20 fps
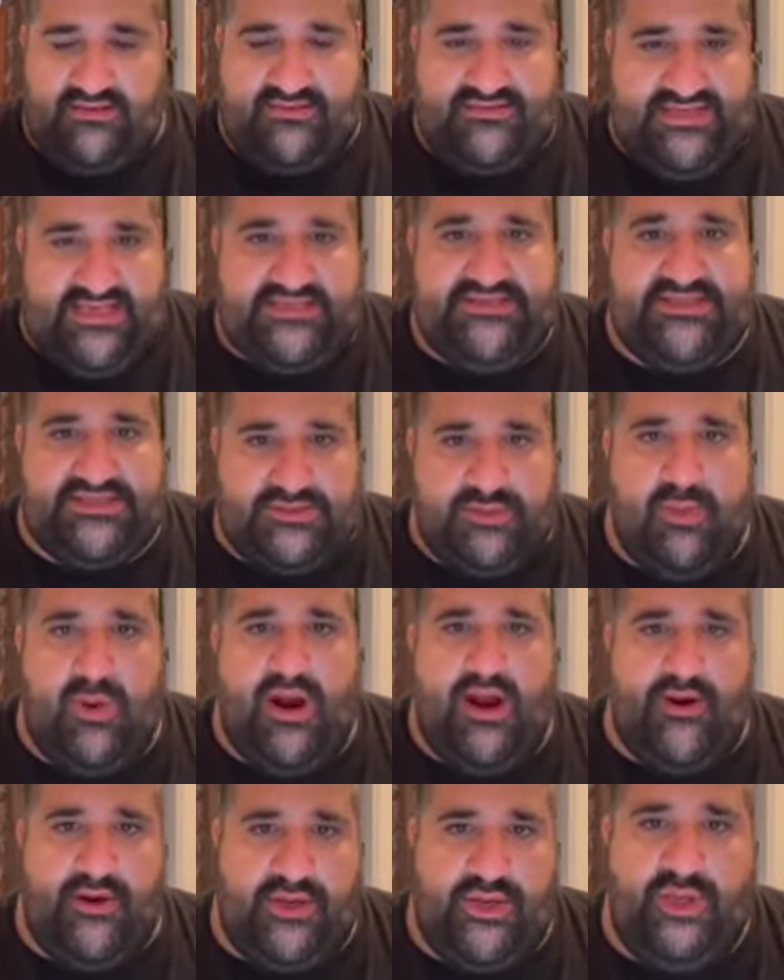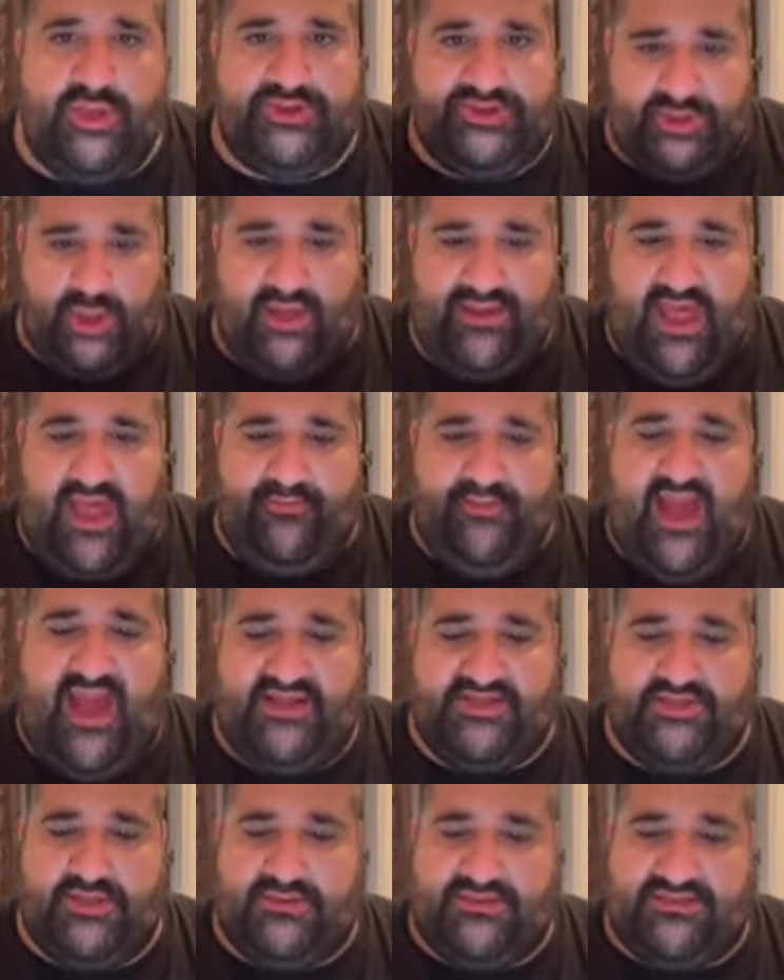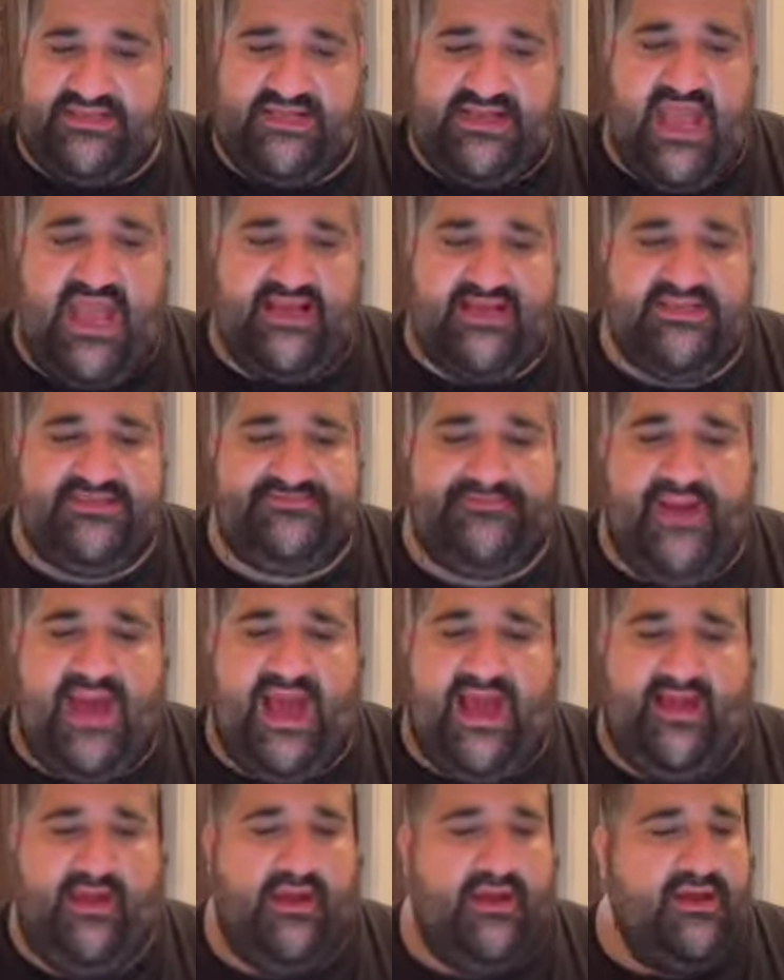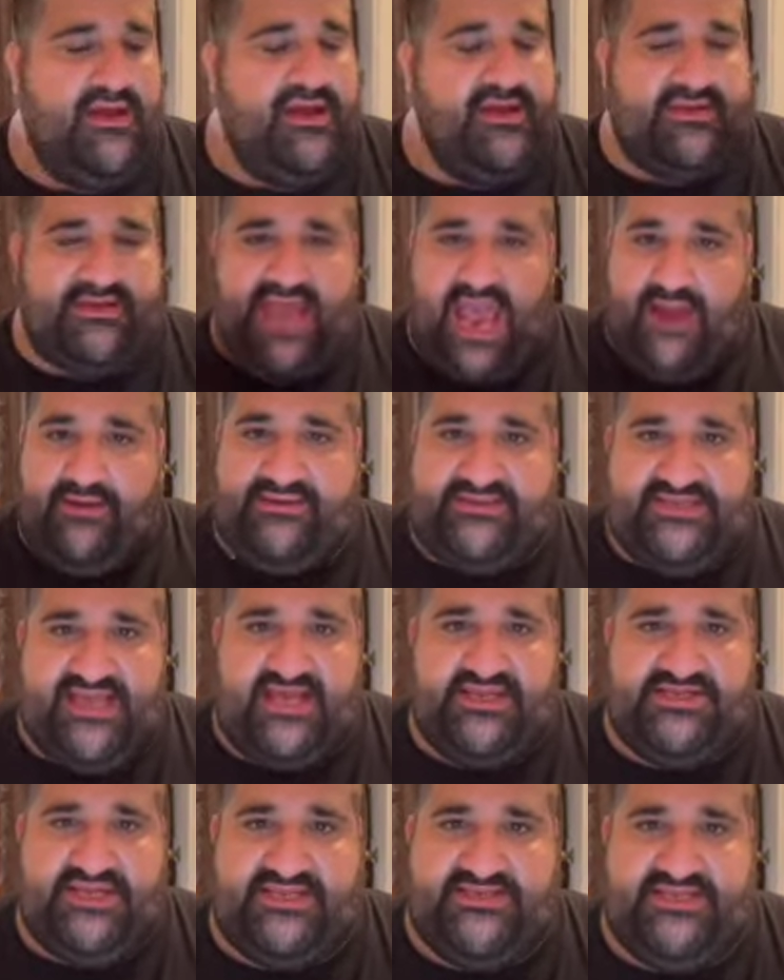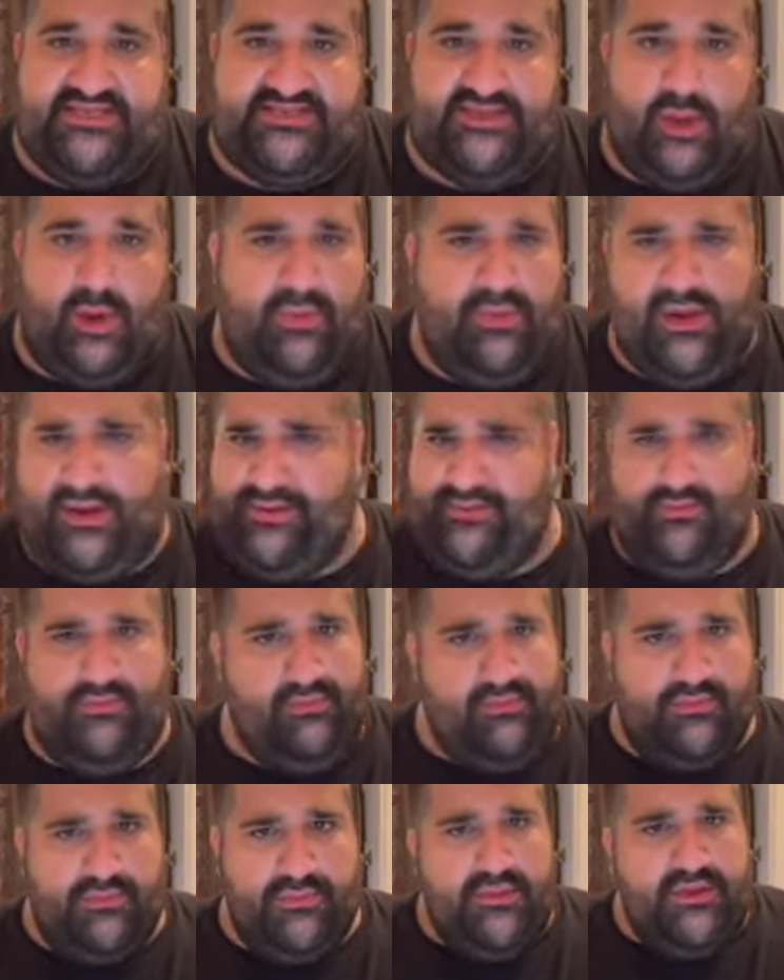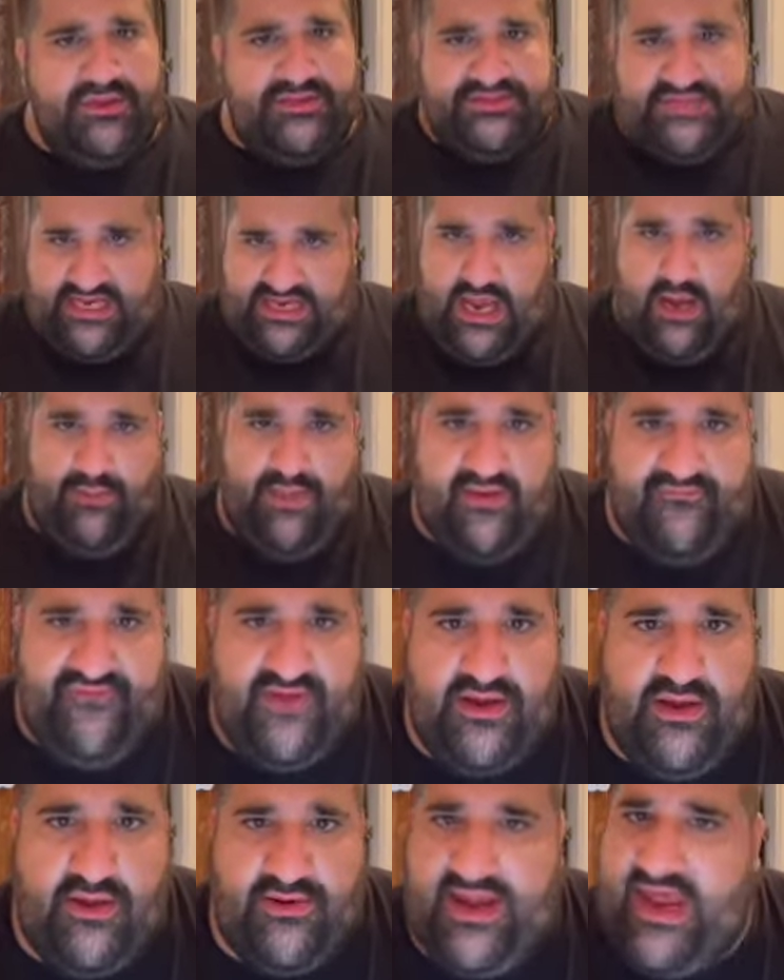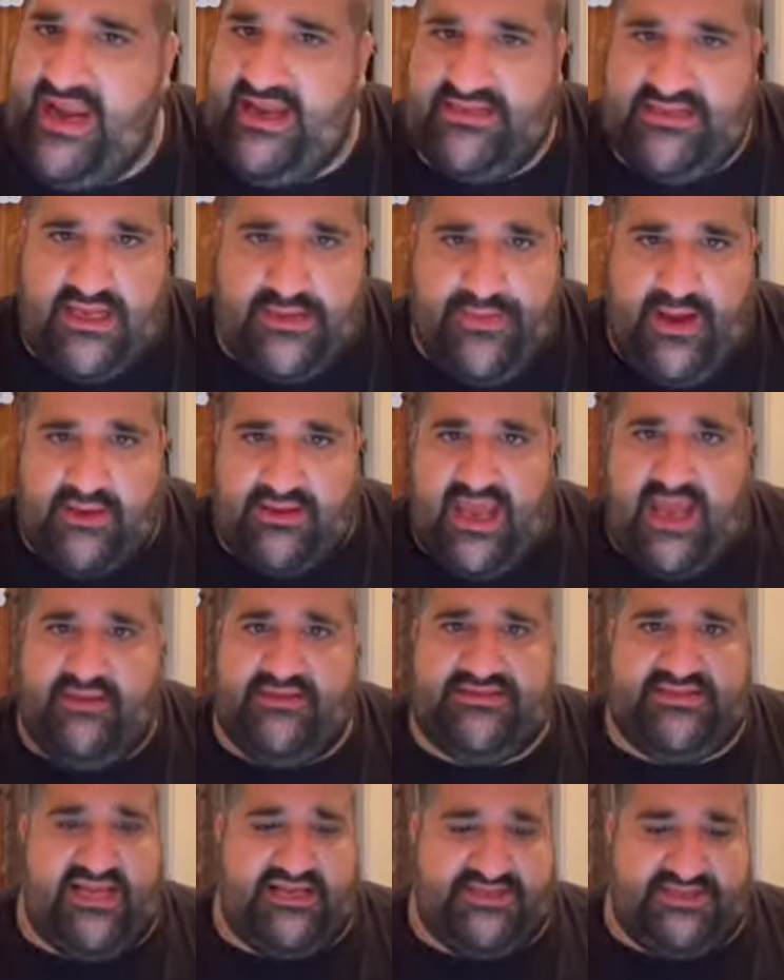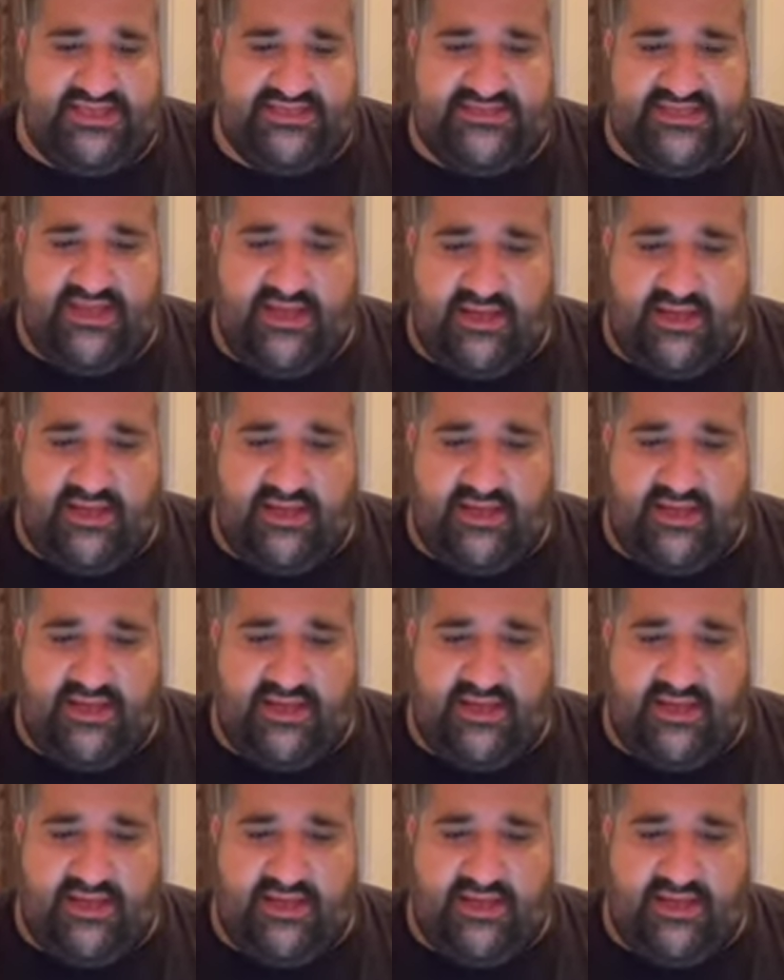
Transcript: this is where you saw that magic with the Yankees bat. Gary Sanchez hits a home run. Check out my video that I did about Gary Sanchez the